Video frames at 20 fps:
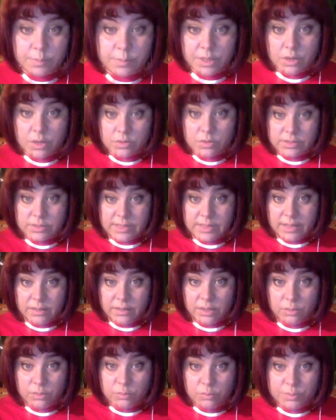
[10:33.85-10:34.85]
because then
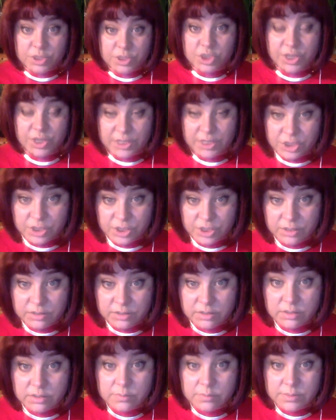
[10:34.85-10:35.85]
he will be changing
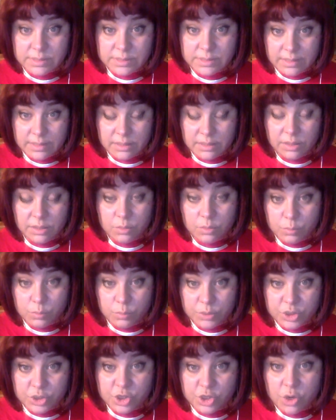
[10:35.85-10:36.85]
terms, and then he will be
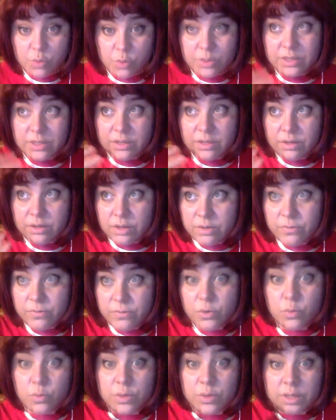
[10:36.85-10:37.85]
showing and
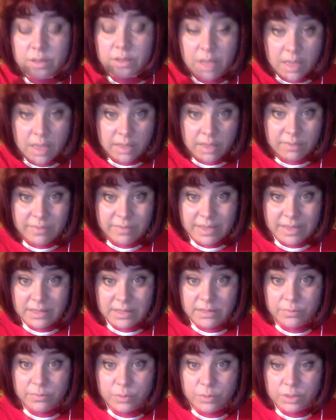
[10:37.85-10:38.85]
reviewing very
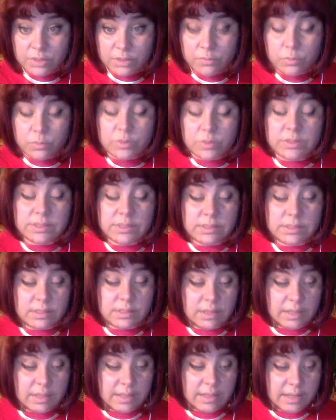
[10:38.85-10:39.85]
different influences
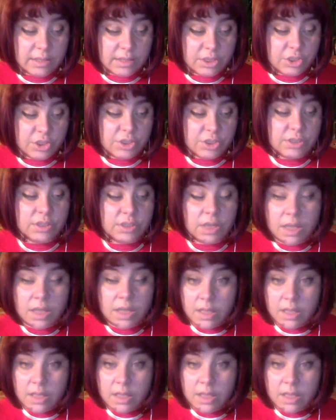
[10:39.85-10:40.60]
and energies,